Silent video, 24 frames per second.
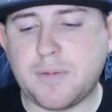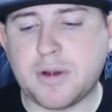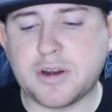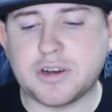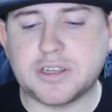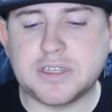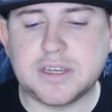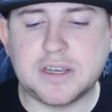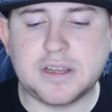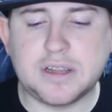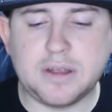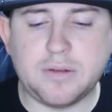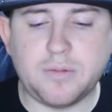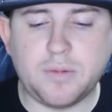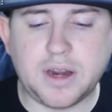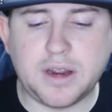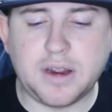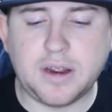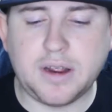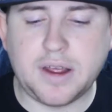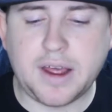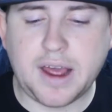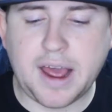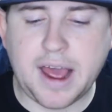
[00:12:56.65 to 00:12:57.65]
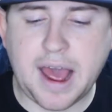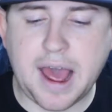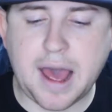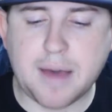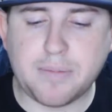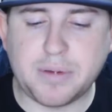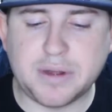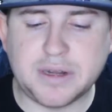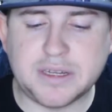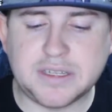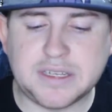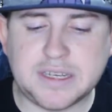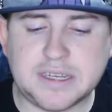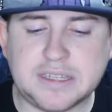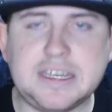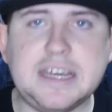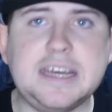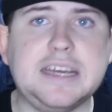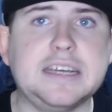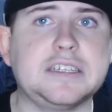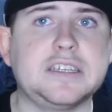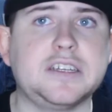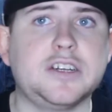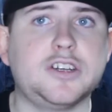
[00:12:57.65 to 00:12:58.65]
Basically, what happens is
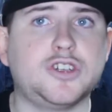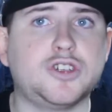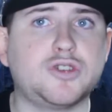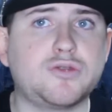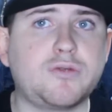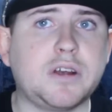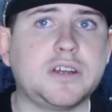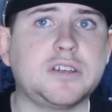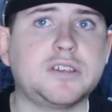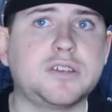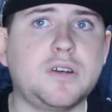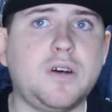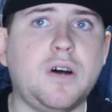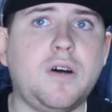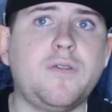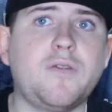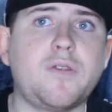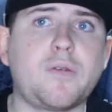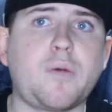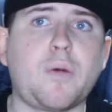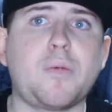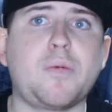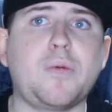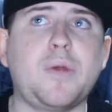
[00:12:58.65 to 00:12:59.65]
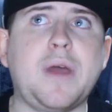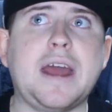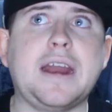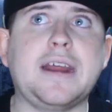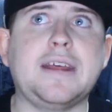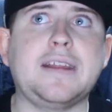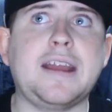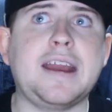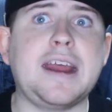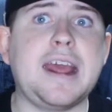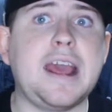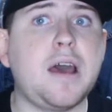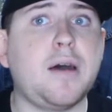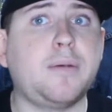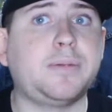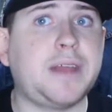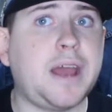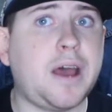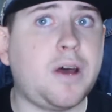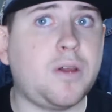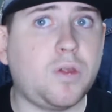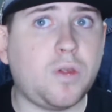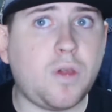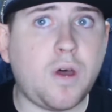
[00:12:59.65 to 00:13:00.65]
he gets a distress call from a planet that he helped
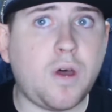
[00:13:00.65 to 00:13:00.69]
out